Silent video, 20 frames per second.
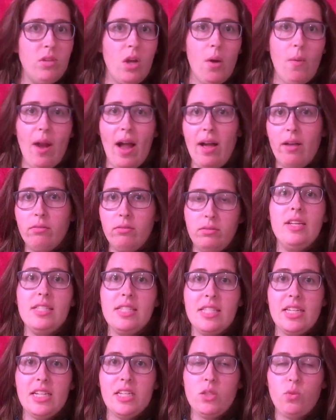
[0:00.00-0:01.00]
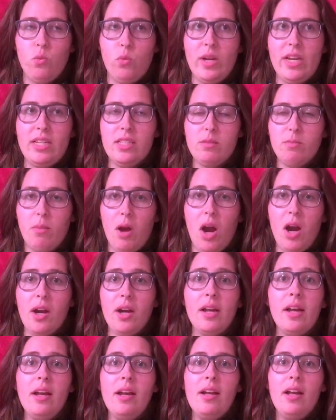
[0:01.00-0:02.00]
around 6 weeks
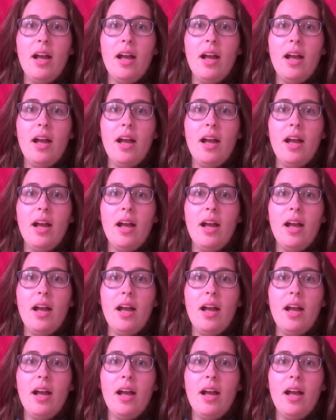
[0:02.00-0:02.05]
mark,